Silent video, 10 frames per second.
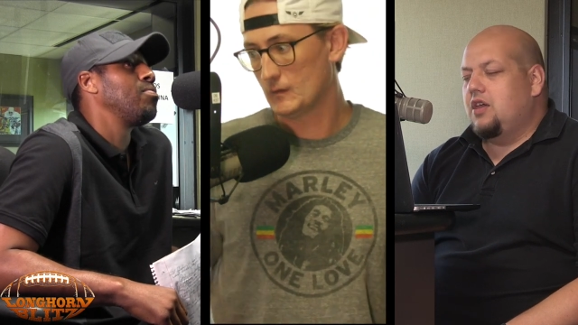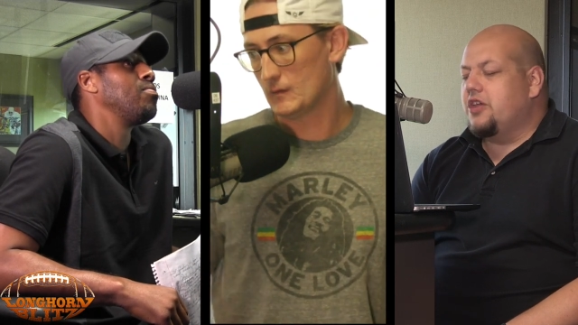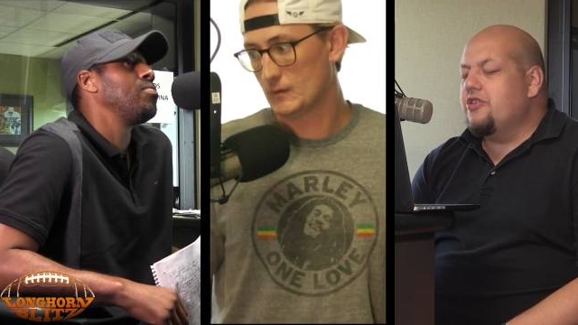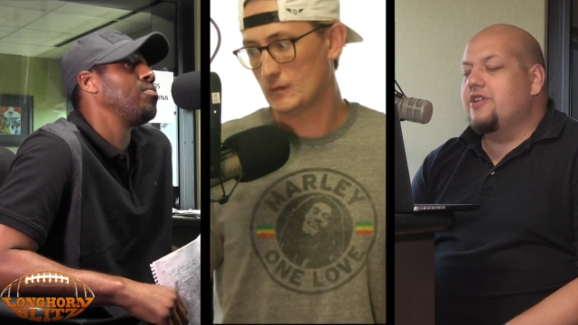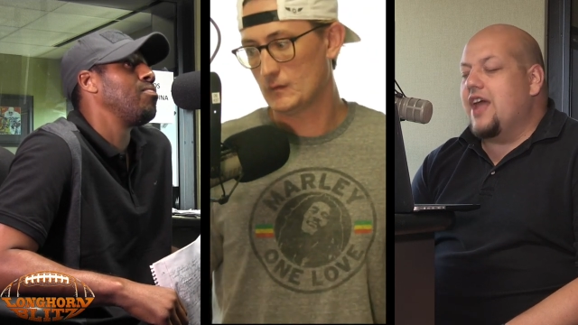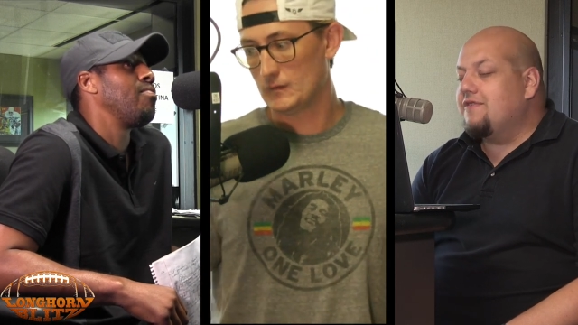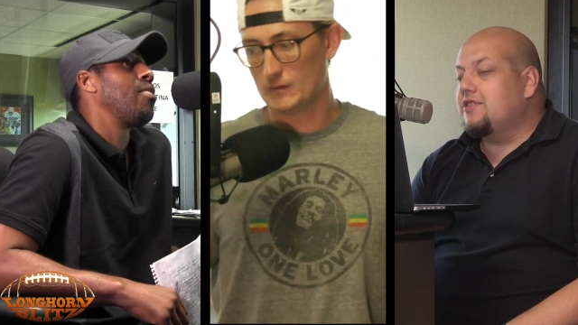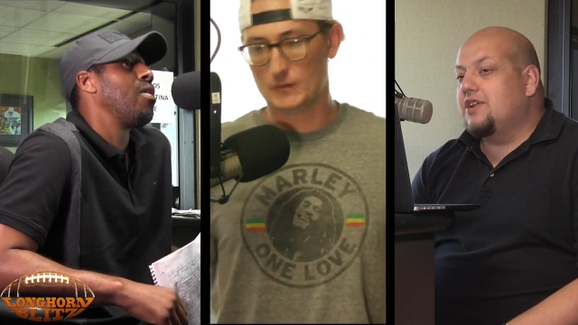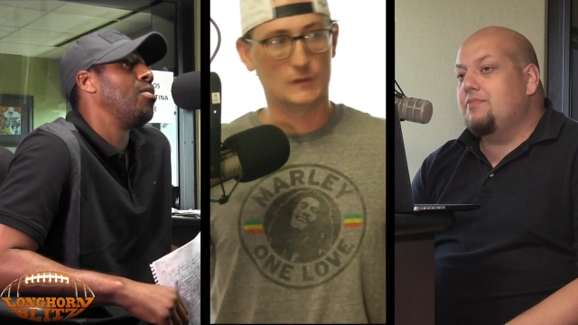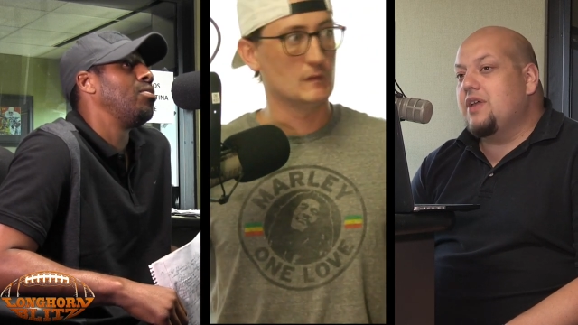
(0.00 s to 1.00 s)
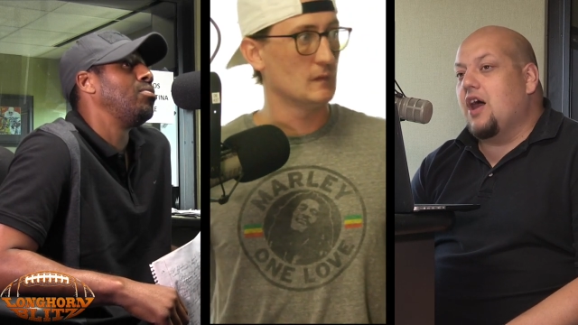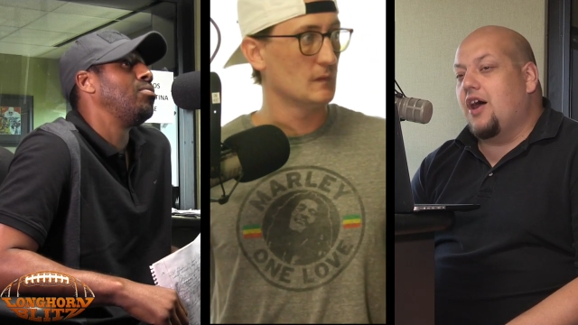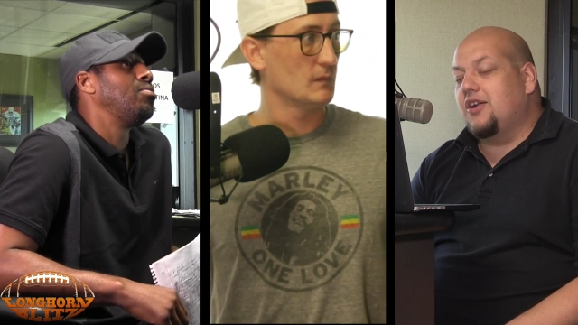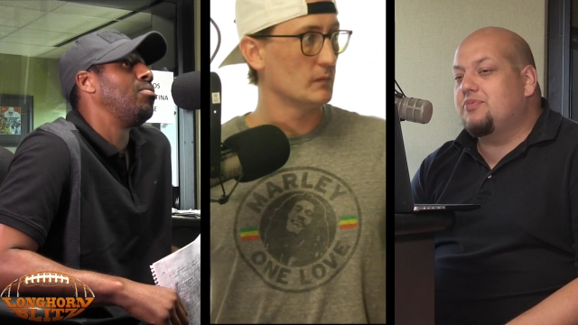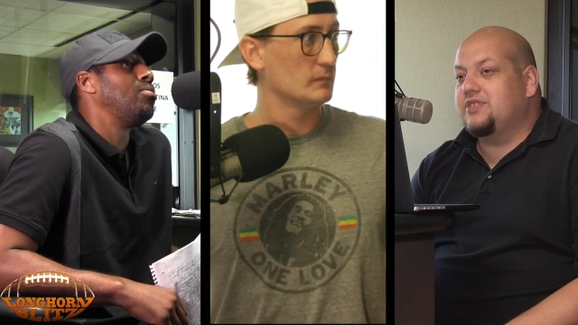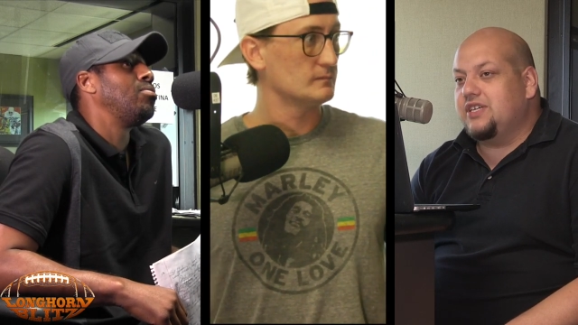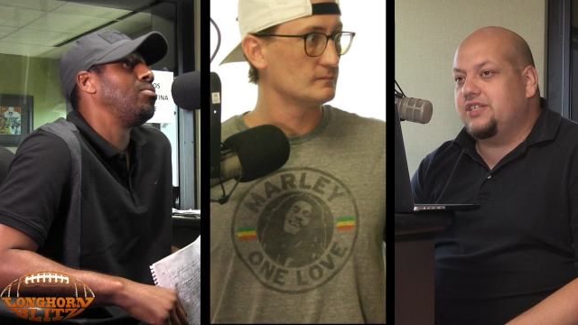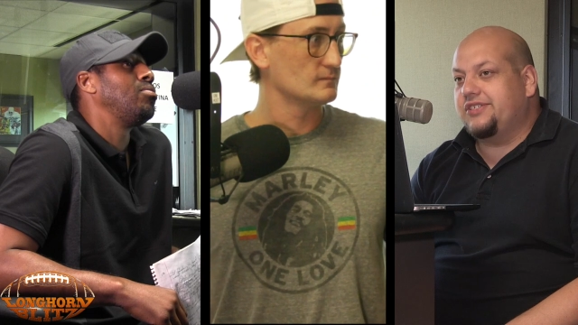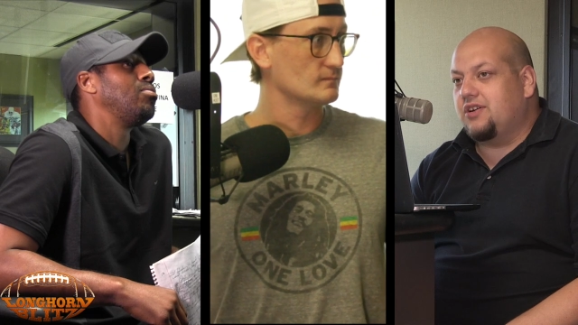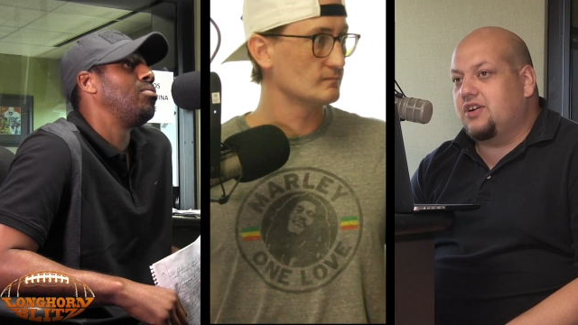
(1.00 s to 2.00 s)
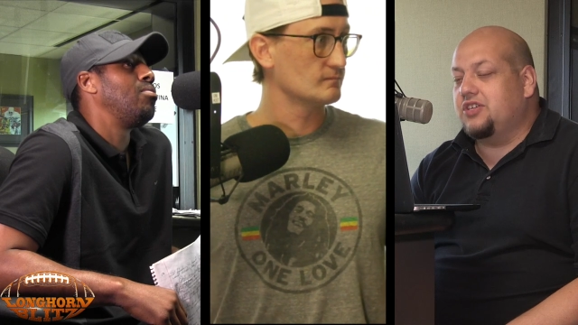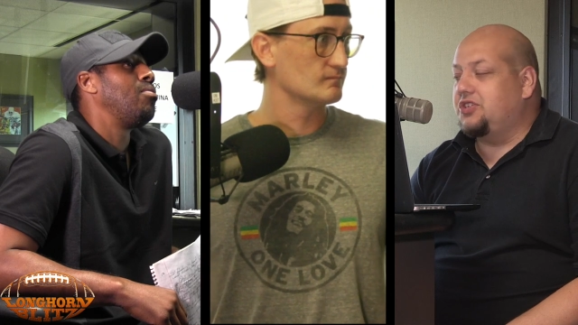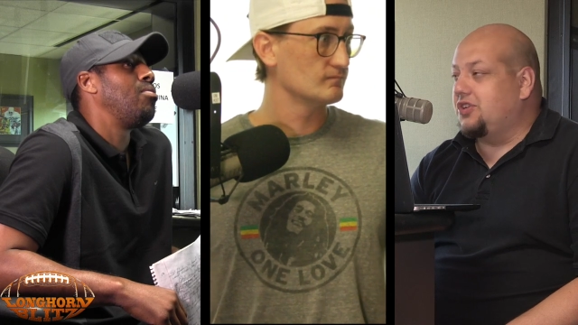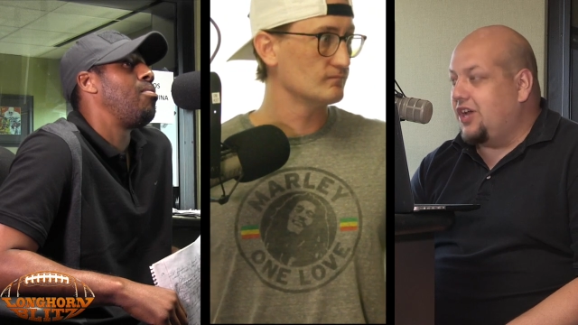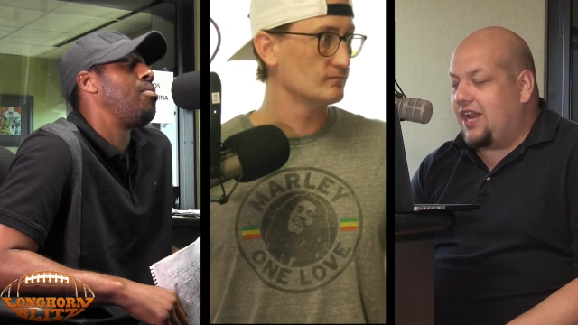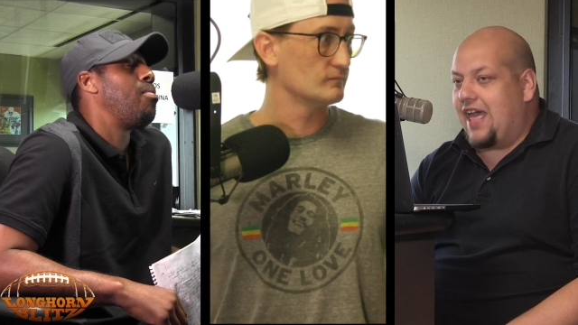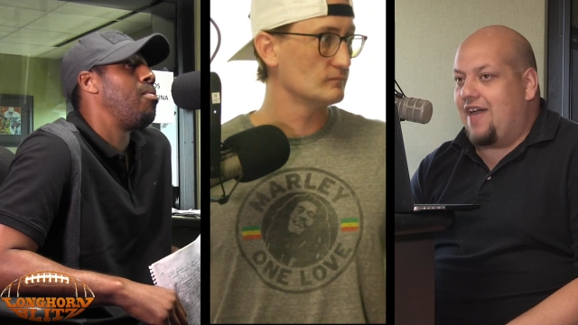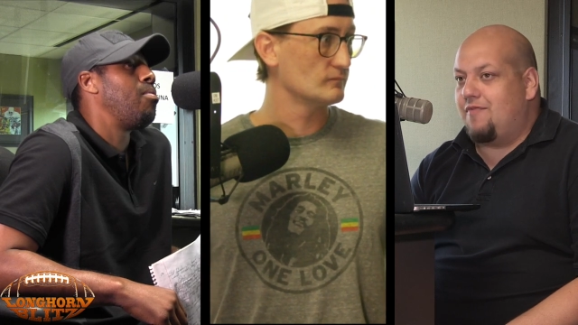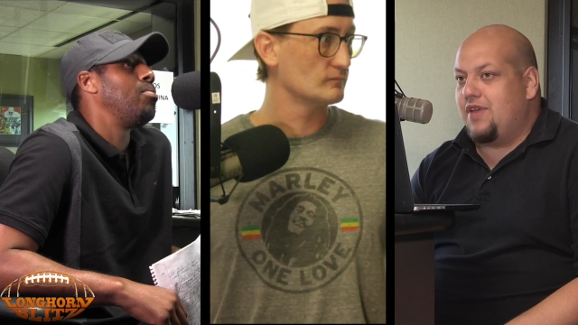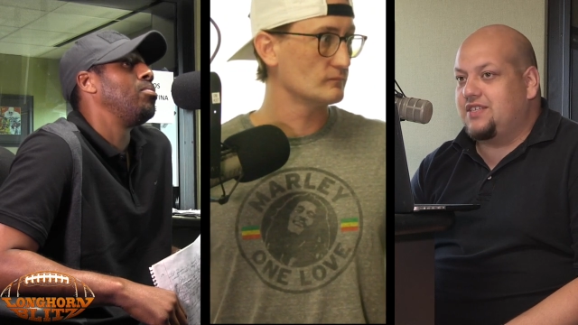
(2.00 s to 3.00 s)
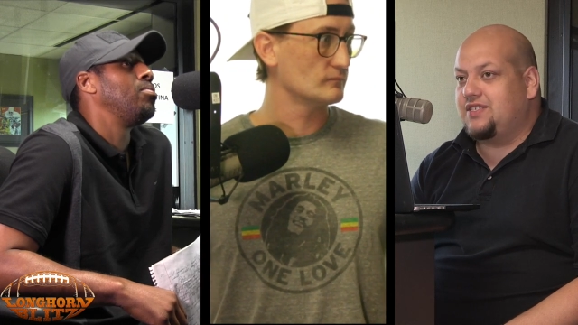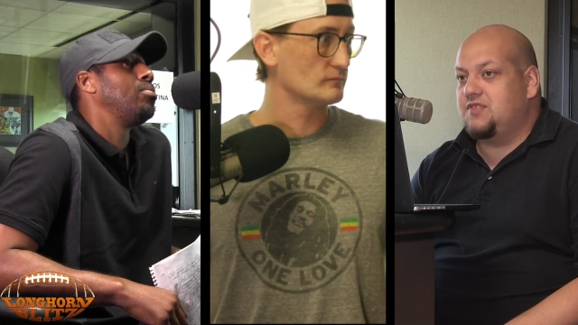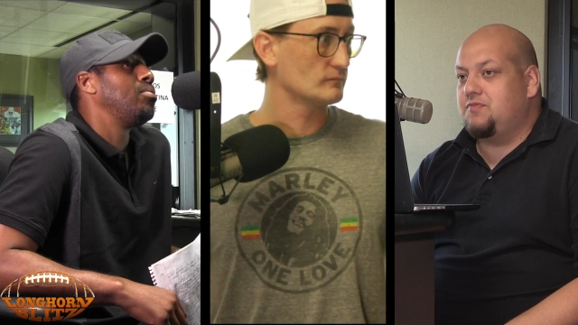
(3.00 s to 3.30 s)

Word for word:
Speaker 1: you're never going to be 100% sure because you're going to have misses,